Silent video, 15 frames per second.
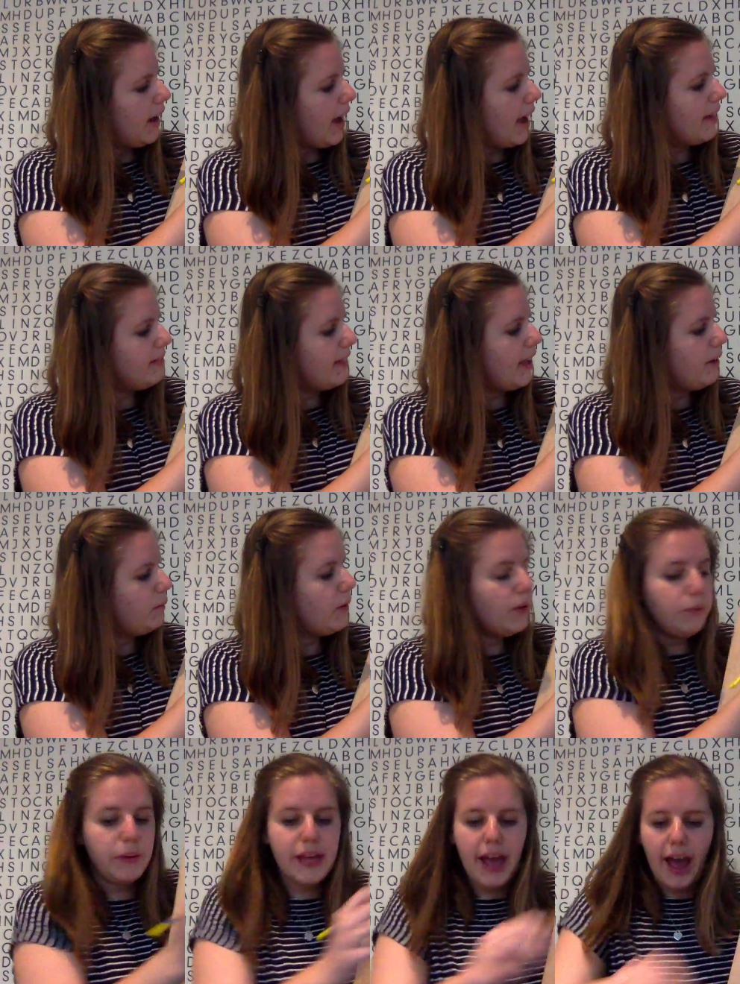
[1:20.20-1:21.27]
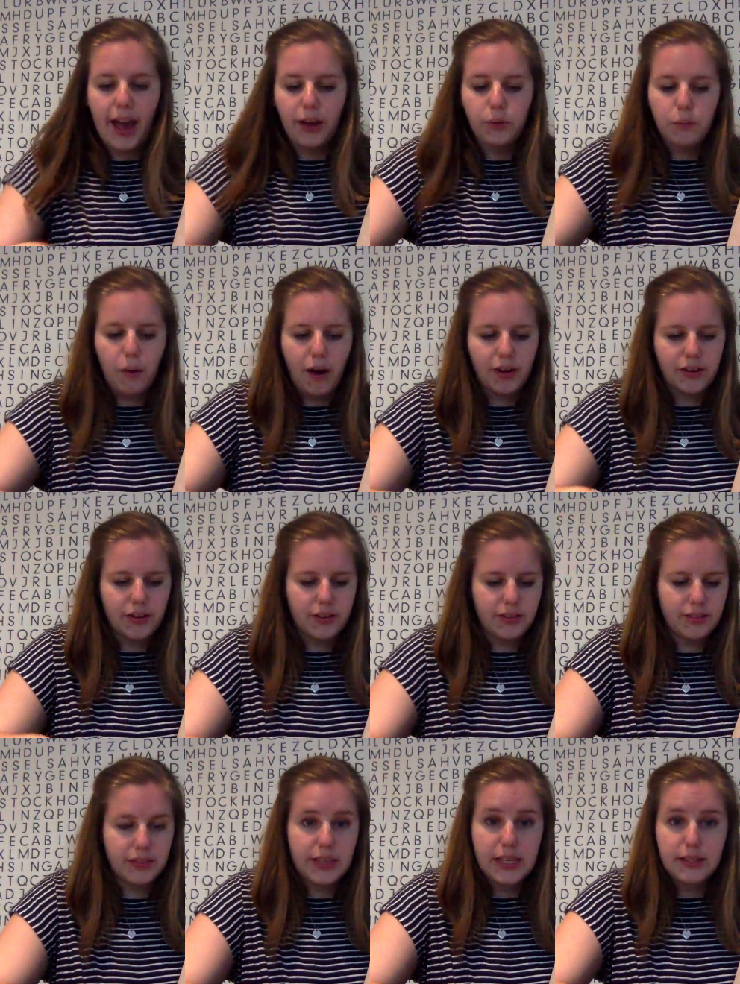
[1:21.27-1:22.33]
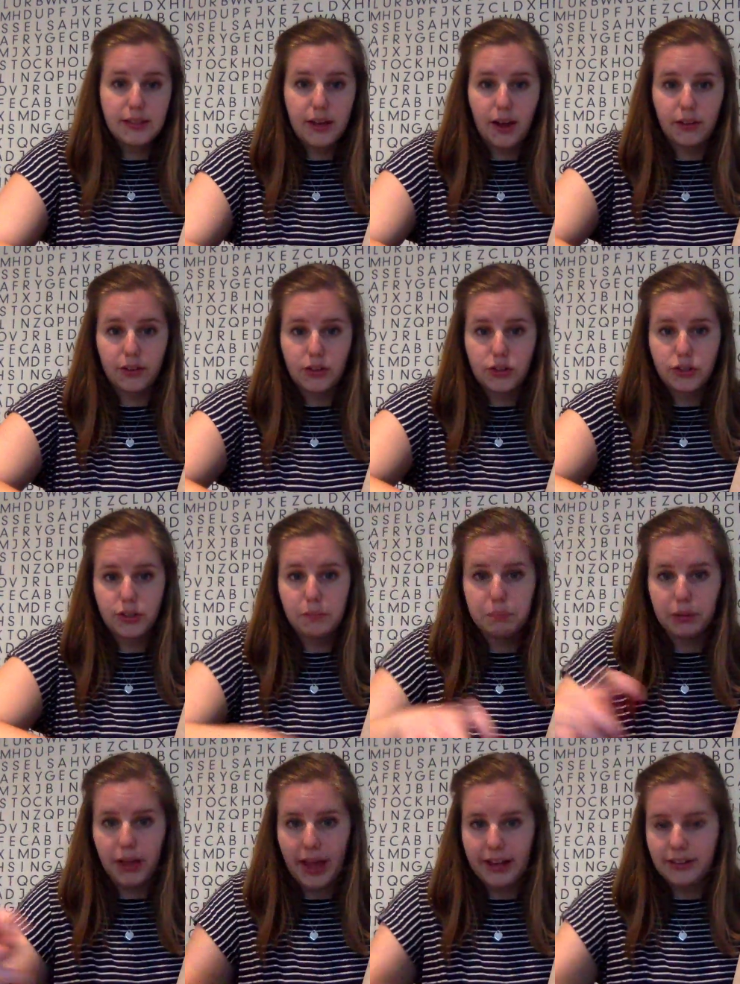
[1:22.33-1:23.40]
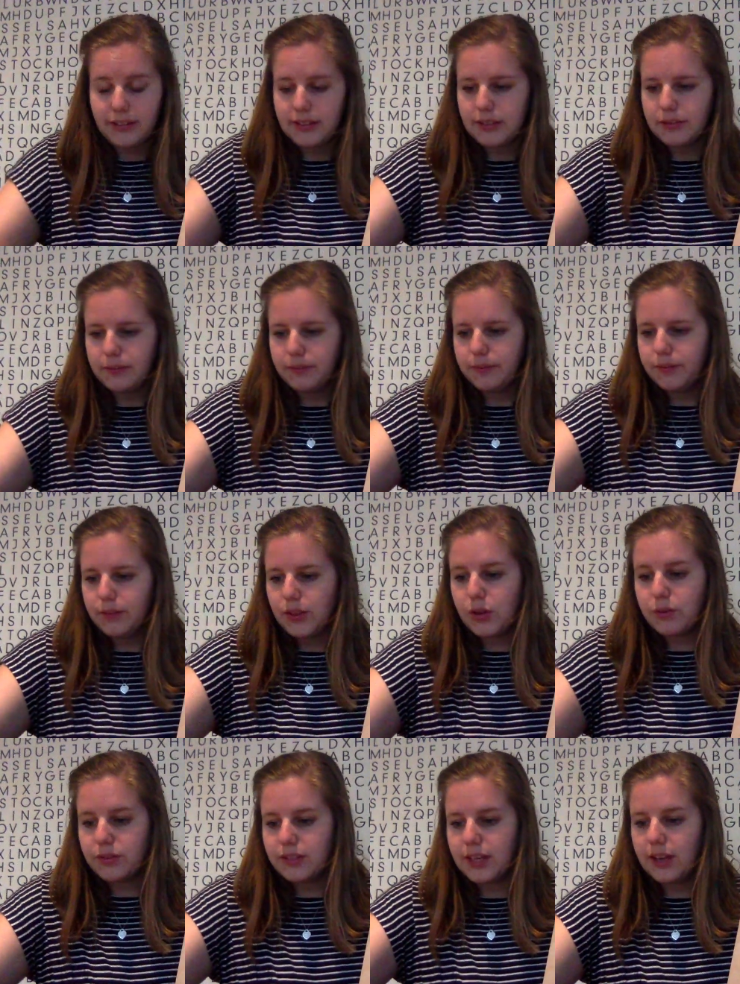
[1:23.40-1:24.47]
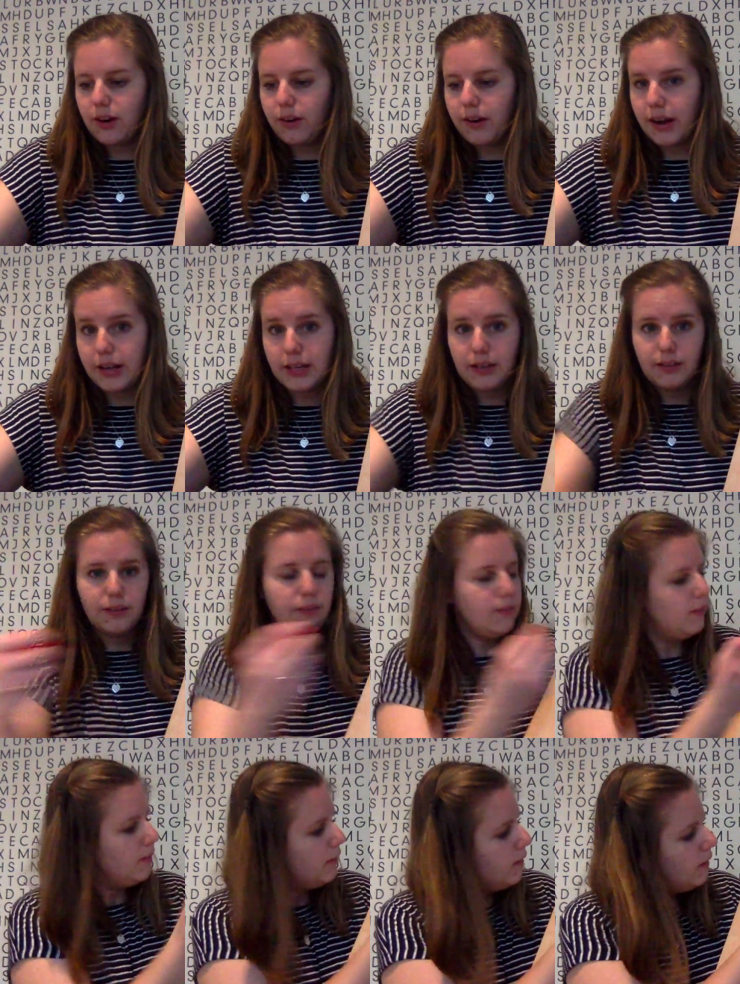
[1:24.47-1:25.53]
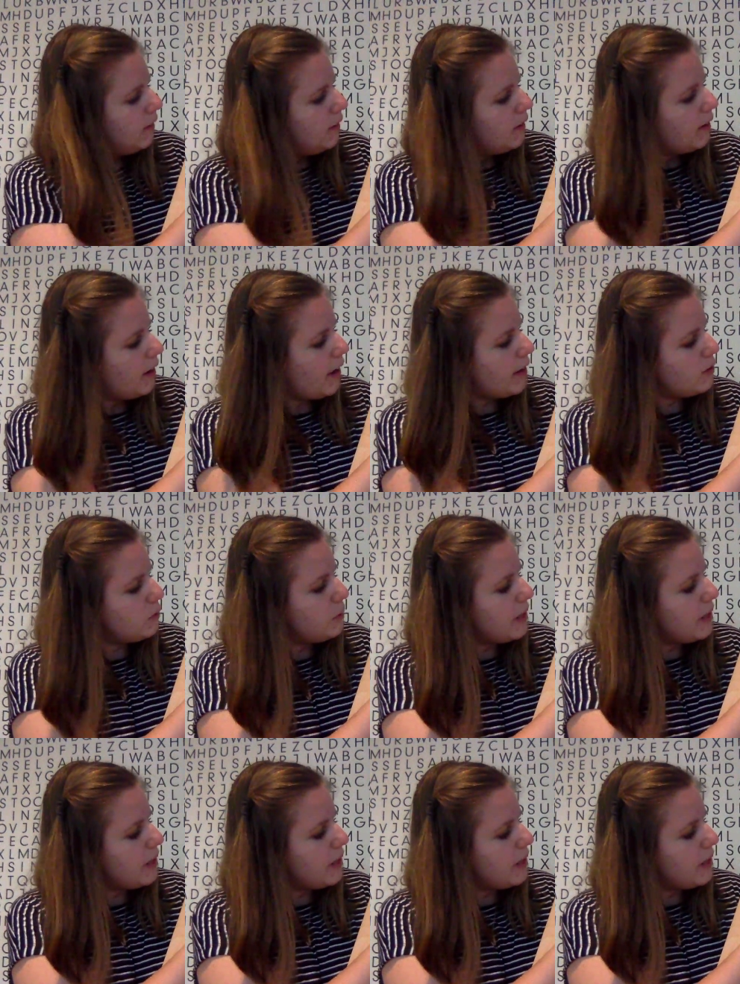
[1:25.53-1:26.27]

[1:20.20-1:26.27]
And then when we add water, these colors should blend. You can see it already. And